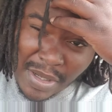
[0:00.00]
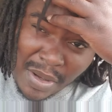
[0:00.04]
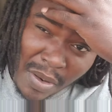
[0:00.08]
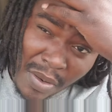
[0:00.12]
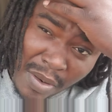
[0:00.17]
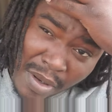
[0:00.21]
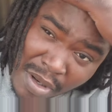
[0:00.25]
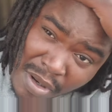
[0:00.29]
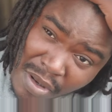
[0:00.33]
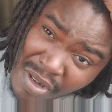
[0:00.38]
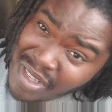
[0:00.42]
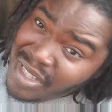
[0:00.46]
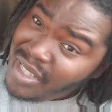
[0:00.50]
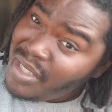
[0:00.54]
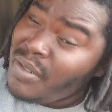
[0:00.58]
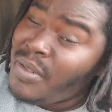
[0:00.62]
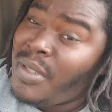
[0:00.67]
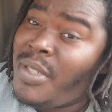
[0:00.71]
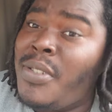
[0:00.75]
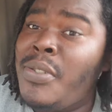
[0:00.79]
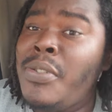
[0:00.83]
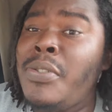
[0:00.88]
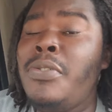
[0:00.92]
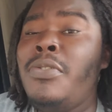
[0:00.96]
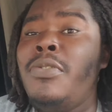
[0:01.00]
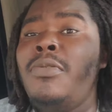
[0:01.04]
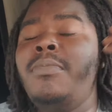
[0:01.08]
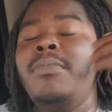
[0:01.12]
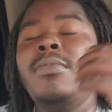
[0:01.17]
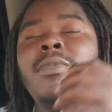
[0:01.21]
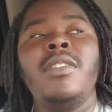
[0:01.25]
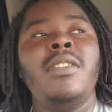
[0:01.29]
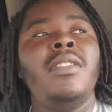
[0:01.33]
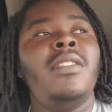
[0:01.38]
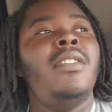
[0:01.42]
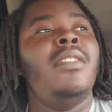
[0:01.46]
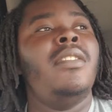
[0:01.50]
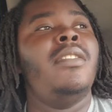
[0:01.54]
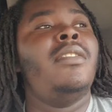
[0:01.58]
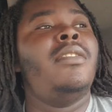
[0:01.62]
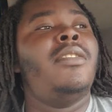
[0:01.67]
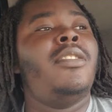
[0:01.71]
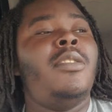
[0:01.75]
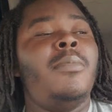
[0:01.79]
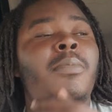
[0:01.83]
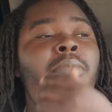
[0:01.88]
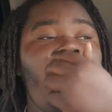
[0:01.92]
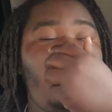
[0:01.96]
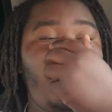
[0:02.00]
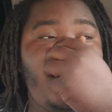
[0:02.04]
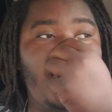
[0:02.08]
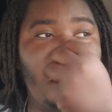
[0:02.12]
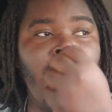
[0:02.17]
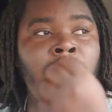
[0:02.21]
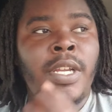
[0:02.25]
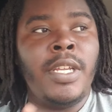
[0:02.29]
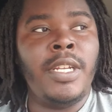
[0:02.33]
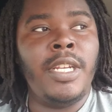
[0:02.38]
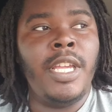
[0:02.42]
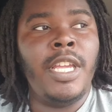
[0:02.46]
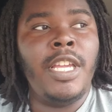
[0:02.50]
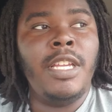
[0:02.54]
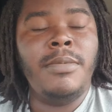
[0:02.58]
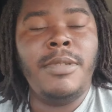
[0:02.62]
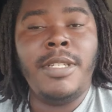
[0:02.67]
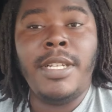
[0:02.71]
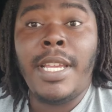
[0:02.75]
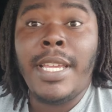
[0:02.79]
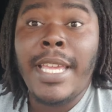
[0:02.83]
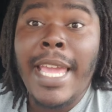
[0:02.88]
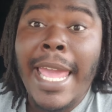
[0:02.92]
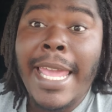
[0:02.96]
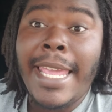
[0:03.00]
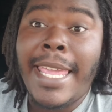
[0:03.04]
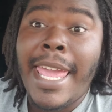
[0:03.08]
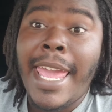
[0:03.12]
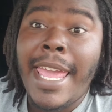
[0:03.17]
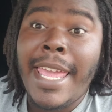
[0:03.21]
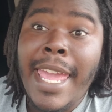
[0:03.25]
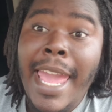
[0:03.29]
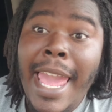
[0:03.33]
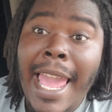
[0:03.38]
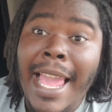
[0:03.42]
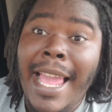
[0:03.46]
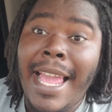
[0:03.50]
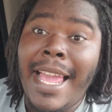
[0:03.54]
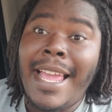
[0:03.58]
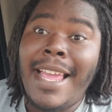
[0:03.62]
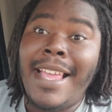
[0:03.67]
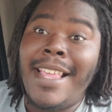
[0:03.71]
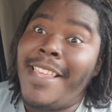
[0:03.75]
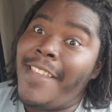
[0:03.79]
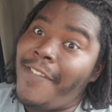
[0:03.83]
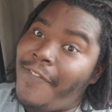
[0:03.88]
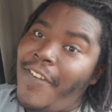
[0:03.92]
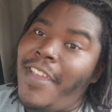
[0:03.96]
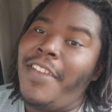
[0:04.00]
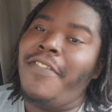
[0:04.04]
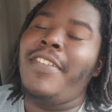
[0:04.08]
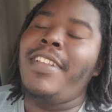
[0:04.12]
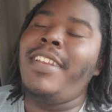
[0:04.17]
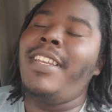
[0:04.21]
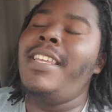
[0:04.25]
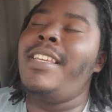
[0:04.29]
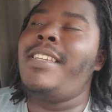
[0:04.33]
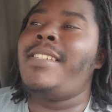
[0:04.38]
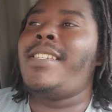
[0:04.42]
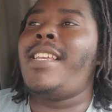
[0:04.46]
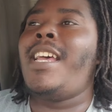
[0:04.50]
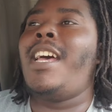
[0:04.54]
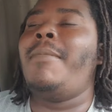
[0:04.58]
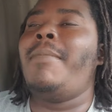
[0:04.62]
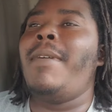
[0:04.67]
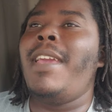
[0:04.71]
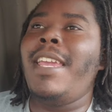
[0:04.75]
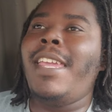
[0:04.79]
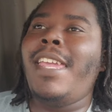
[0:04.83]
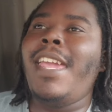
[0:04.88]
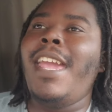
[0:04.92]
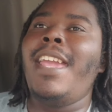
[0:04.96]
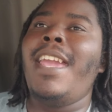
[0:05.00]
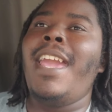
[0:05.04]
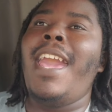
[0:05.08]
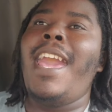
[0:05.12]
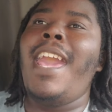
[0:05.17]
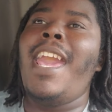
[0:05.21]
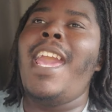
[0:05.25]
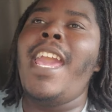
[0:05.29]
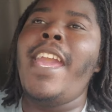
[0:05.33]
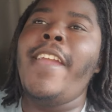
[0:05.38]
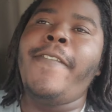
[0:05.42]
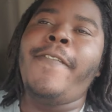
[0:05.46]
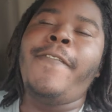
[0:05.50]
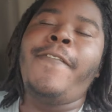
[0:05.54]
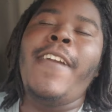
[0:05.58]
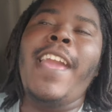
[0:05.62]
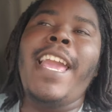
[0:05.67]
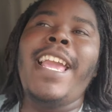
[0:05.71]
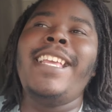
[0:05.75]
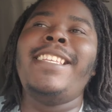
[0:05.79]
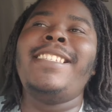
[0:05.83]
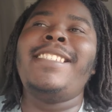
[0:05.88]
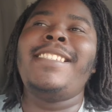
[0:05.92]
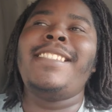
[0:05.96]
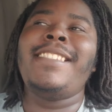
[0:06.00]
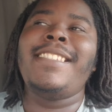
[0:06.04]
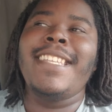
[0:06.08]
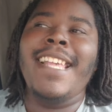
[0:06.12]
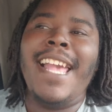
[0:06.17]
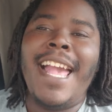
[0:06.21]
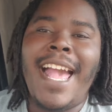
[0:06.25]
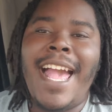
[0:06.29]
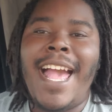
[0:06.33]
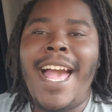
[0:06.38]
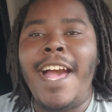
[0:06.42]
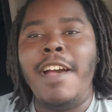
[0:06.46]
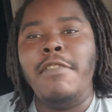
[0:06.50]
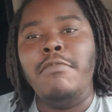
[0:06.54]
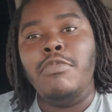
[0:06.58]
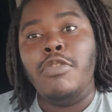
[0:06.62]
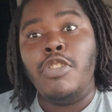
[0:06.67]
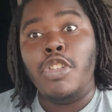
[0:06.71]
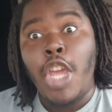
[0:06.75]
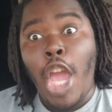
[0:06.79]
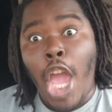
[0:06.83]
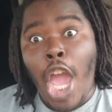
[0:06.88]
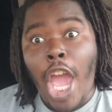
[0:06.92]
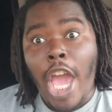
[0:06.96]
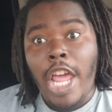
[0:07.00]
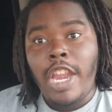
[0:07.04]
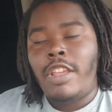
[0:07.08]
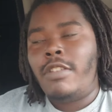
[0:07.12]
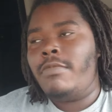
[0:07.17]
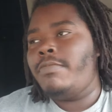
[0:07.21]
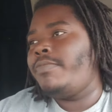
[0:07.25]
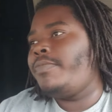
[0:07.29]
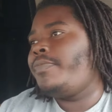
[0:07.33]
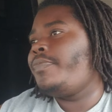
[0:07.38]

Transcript: going on, YouTube? It's your boy ATruckerNamedJay, aka your favorite lease shop, aka FaceTime Daddy.